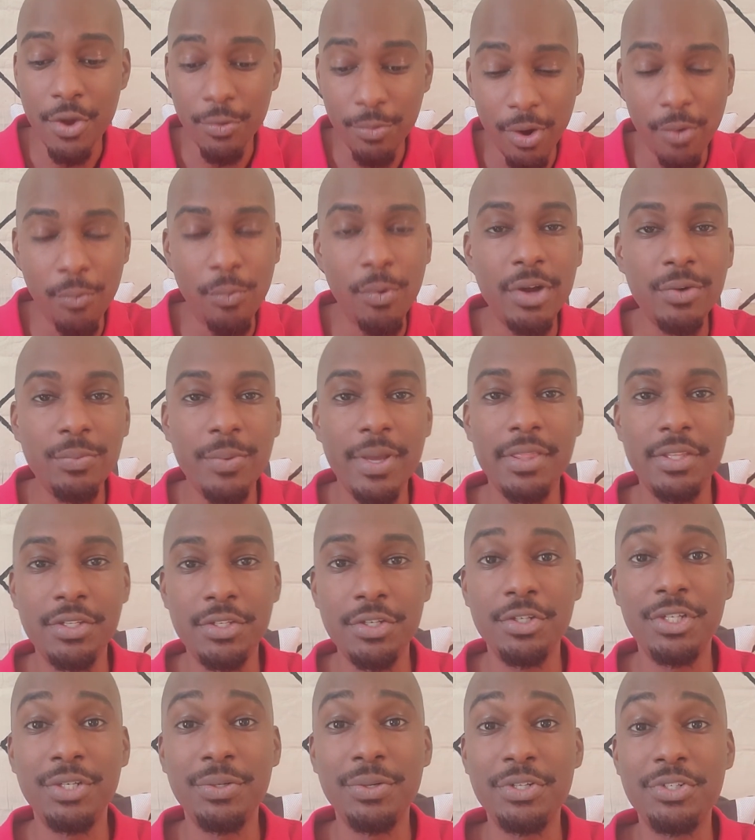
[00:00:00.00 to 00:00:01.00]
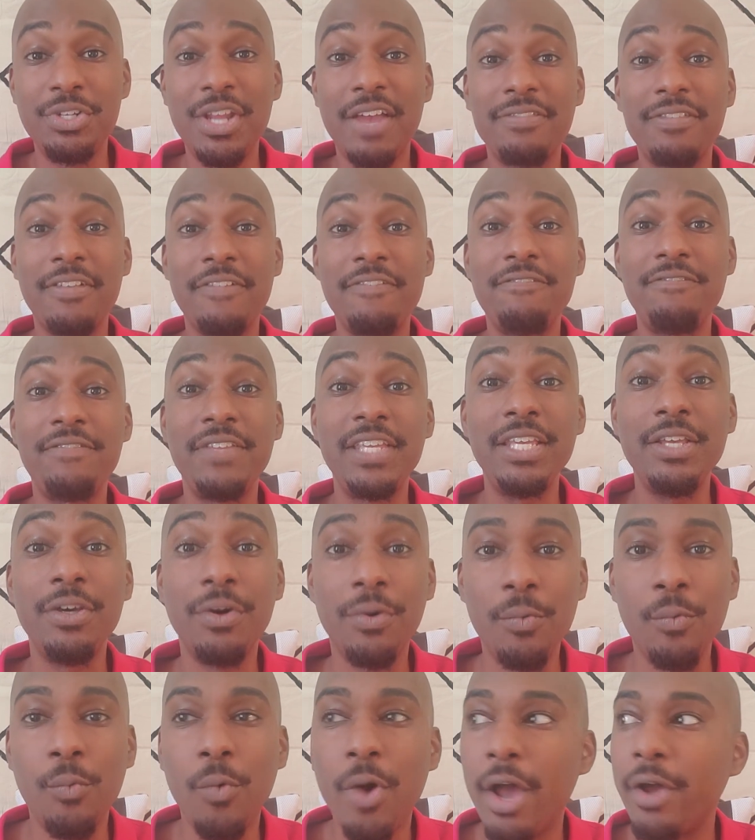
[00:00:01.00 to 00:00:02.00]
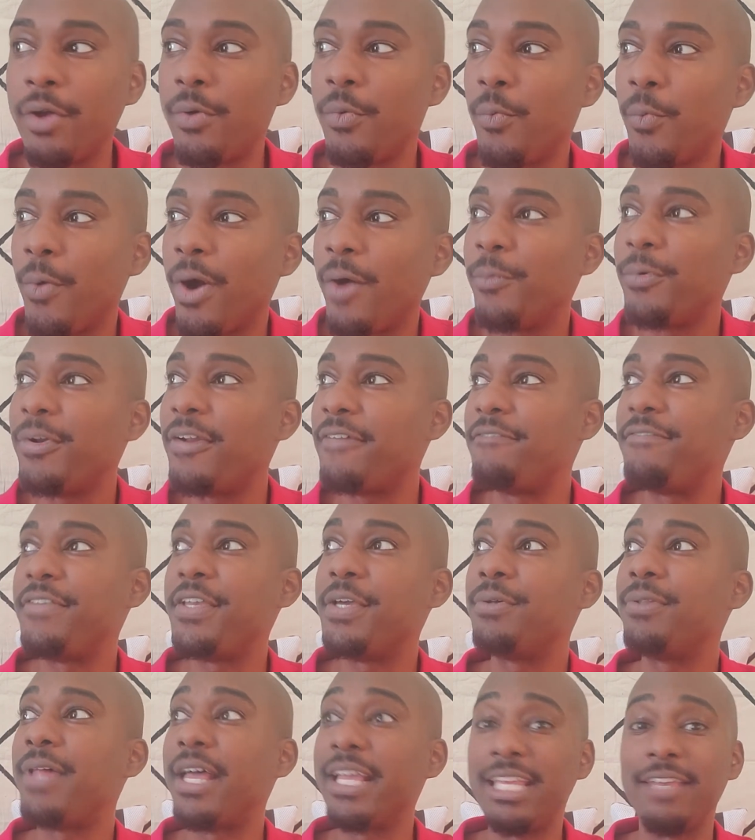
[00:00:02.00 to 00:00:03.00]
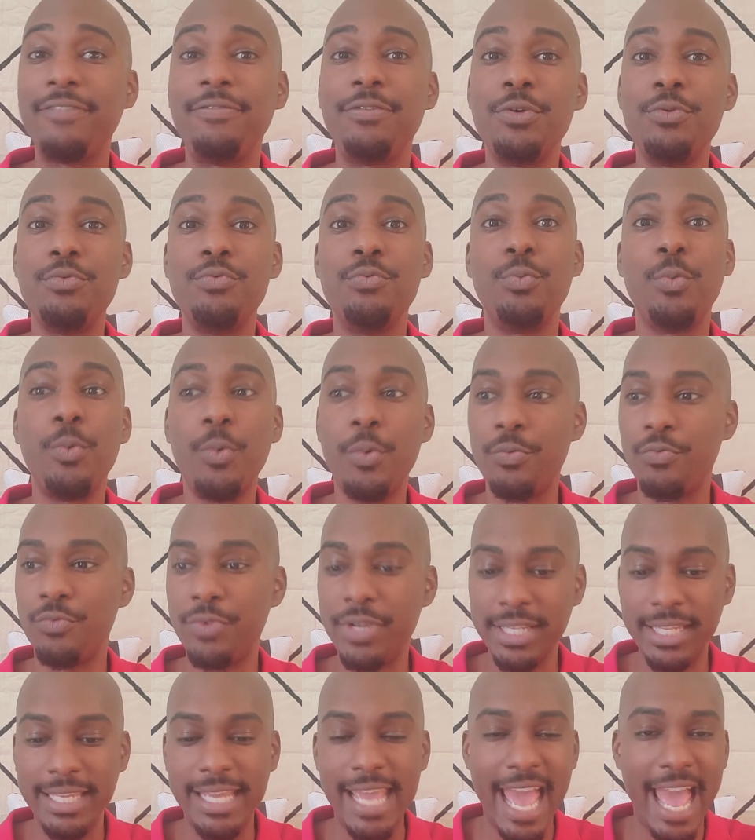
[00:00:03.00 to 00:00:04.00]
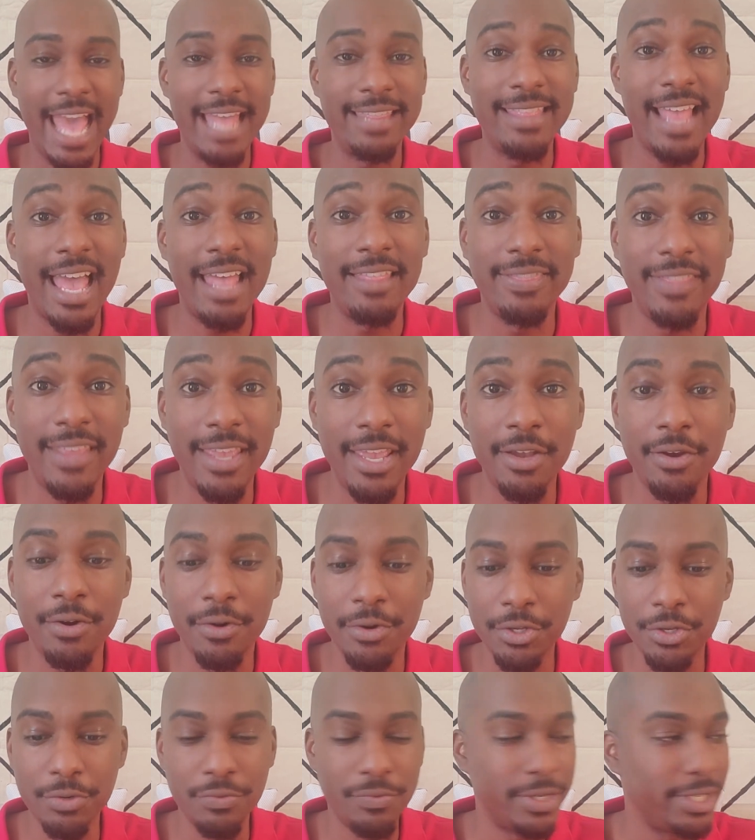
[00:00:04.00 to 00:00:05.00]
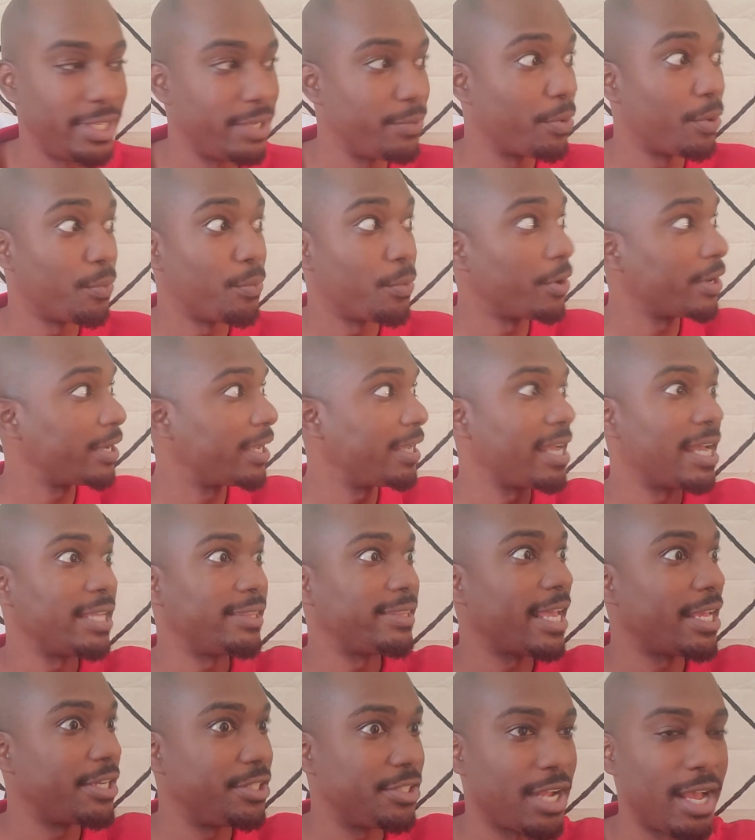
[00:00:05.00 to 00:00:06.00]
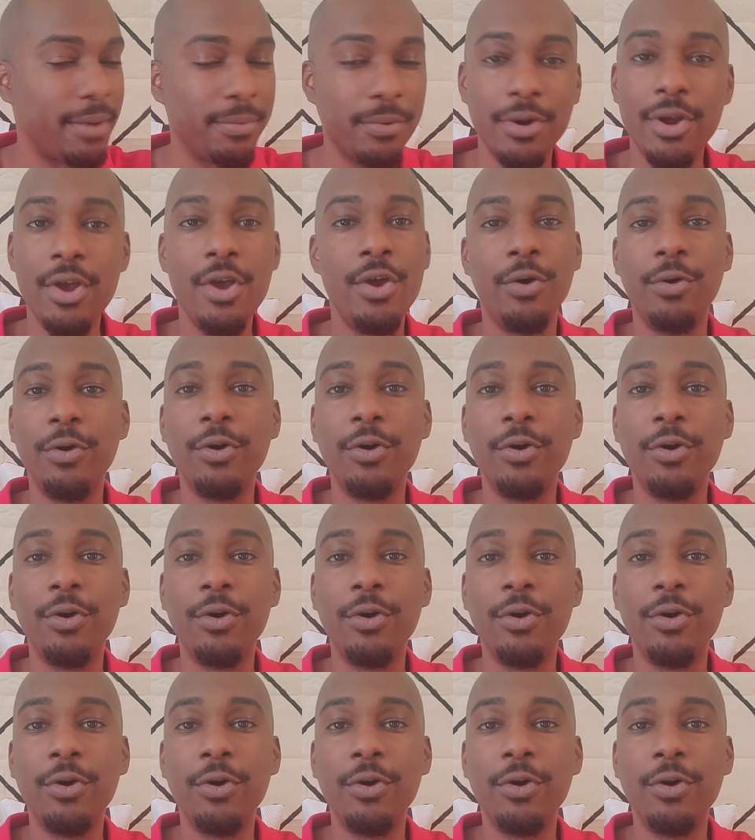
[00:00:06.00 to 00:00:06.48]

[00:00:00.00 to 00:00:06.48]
well, one way that you can do it is you have to feel what would it feel like if you really had that thing, or you really were working at that job,